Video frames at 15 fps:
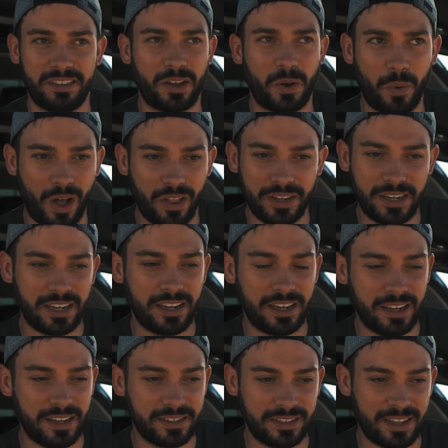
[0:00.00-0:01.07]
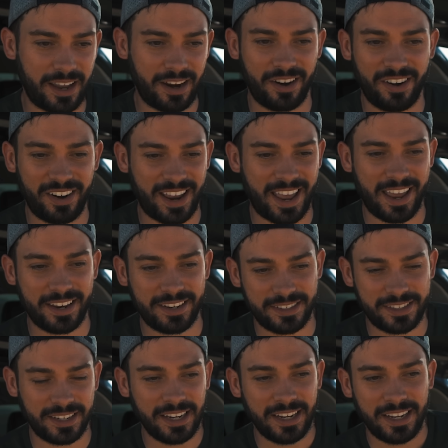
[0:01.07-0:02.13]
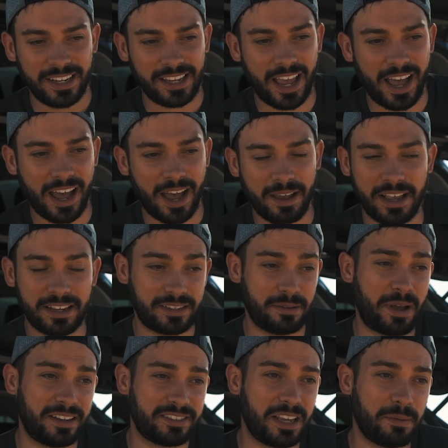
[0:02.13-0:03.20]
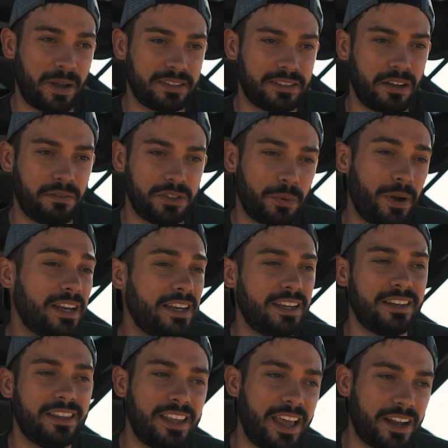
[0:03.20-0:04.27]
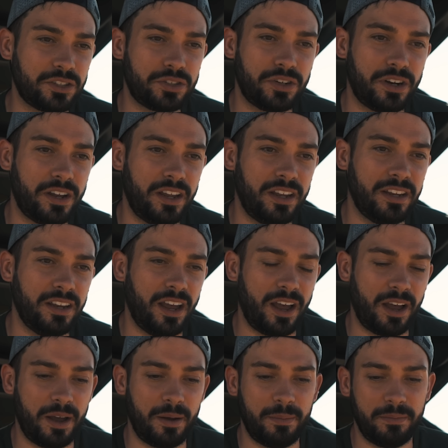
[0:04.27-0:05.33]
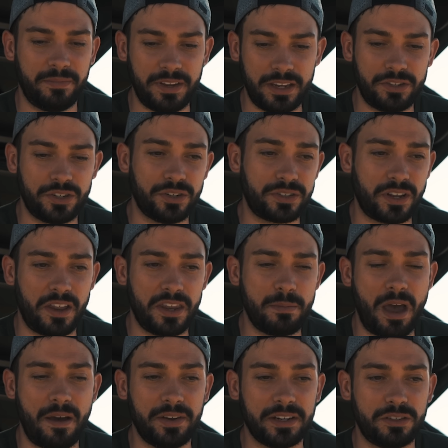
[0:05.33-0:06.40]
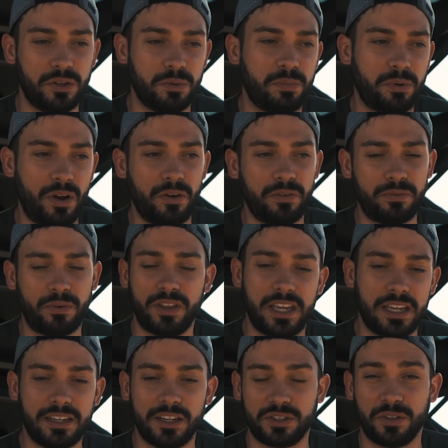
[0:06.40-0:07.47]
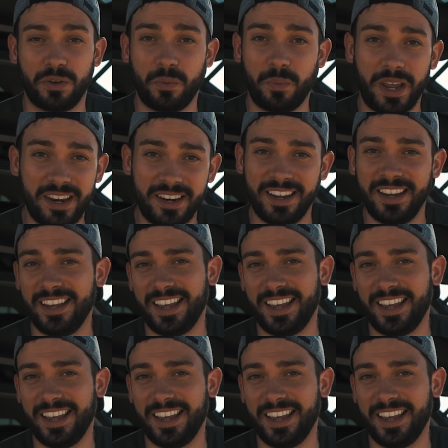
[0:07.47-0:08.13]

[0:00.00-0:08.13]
The quality is there, and yeah, I guess I'm asking myself, do I need the extra features on the Mavic 2 Pro for the additional weight?